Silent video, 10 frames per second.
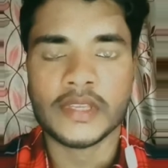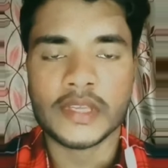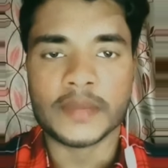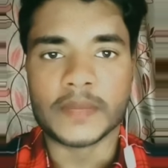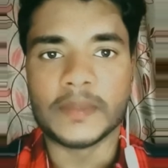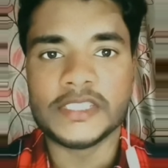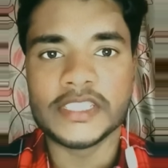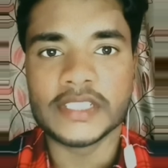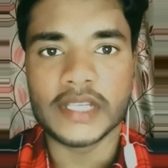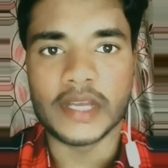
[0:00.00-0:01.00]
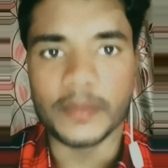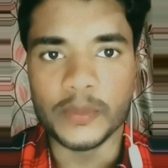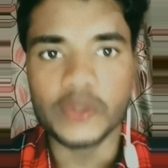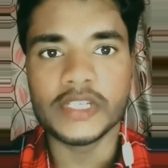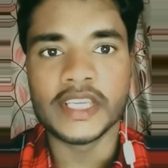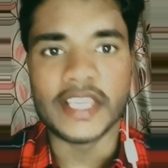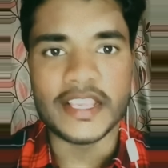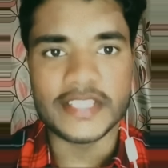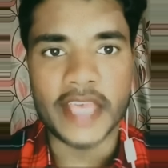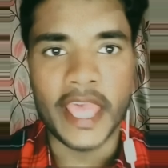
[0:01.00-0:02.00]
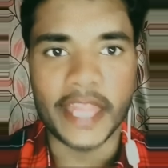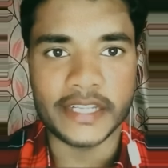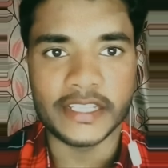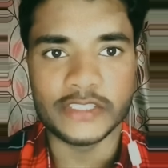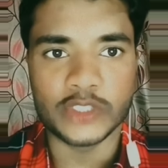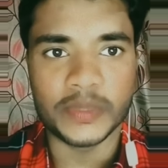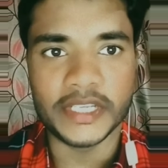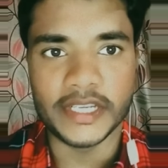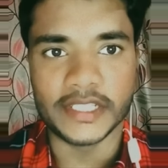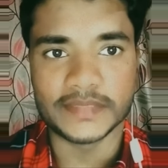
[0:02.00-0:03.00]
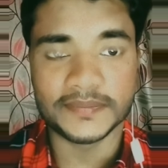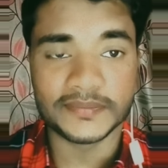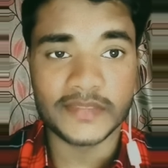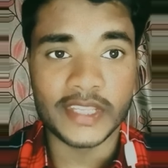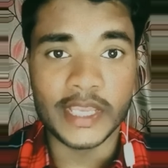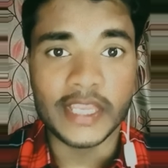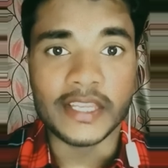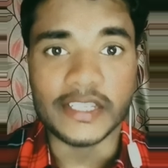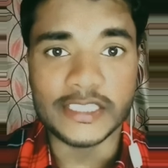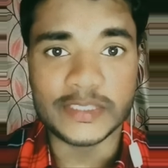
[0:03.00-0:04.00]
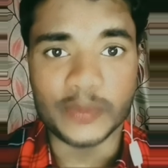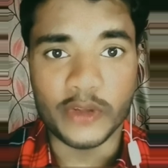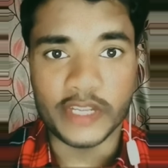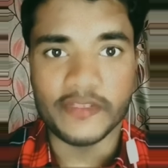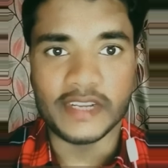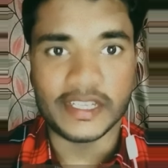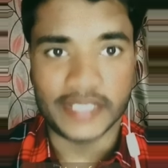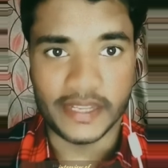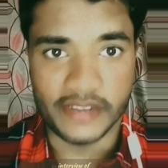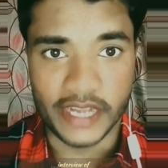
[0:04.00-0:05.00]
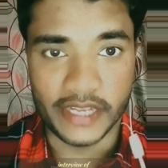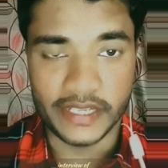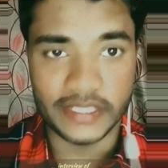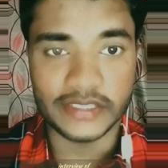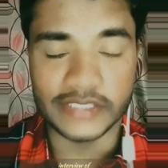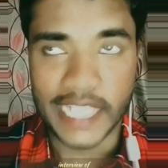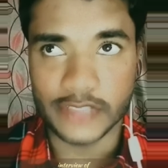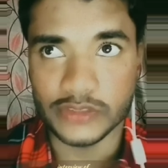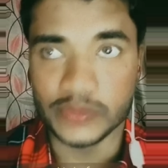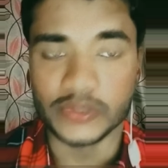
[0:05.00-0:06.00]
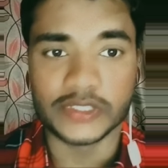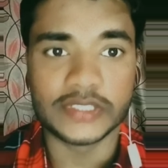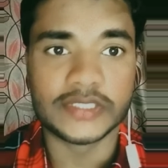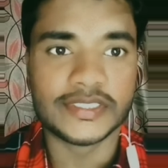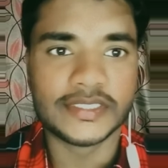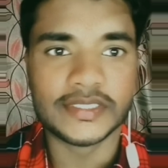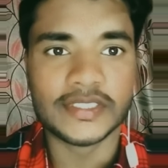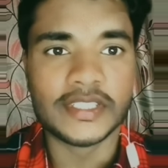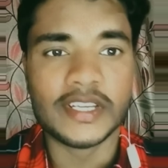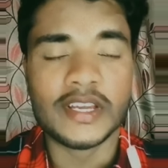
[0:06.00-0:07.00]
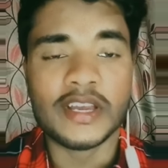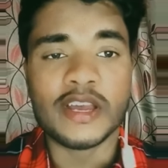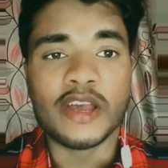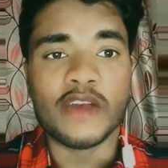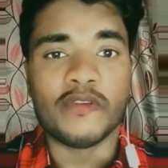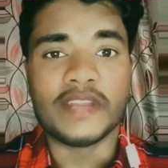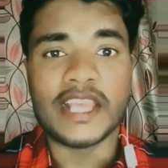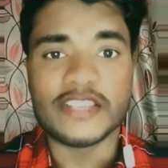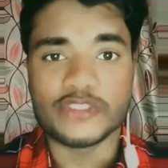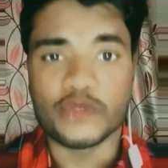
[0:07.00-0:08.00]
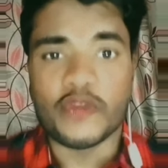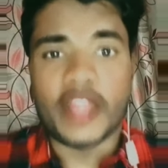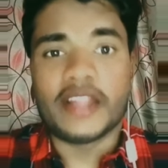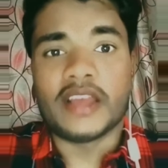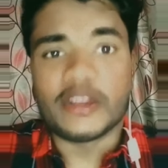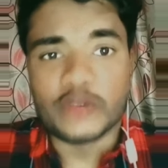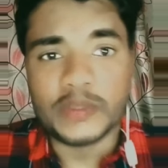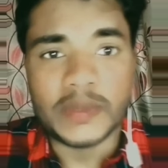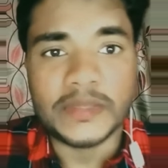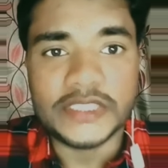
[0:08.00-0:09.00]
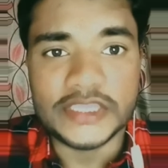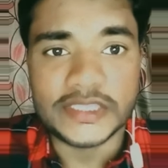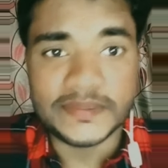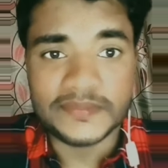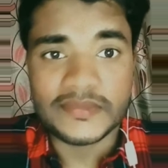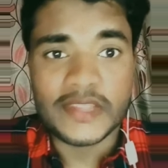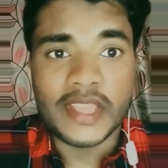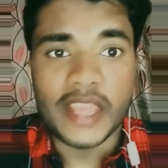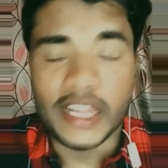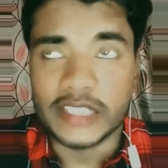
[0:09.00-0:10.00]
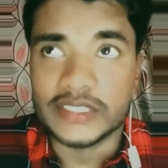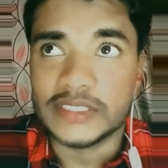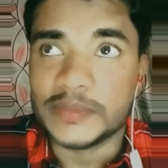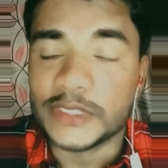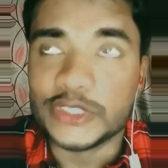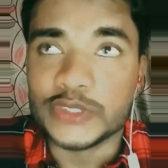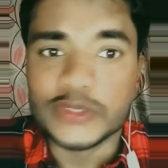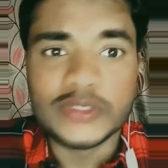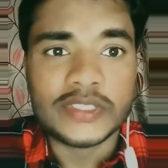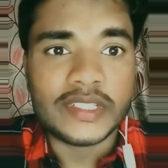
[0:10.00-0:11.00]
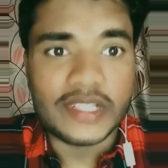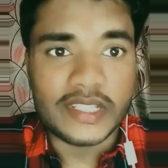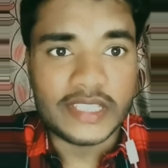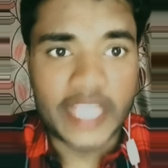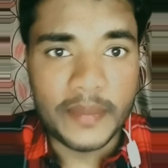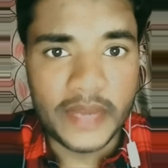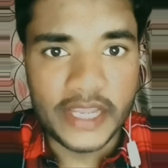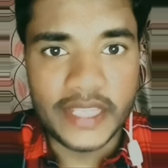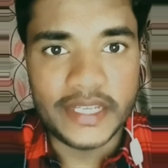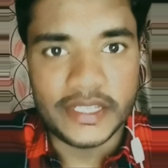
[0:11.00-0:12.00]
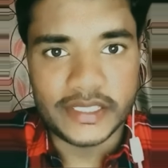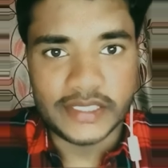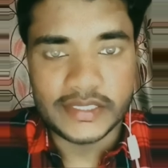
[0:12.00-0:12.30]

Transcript: Publishing a book is a hectic job in India. It is more difficult than writing the actual book. One has to find a good publisher and pursue them again and again.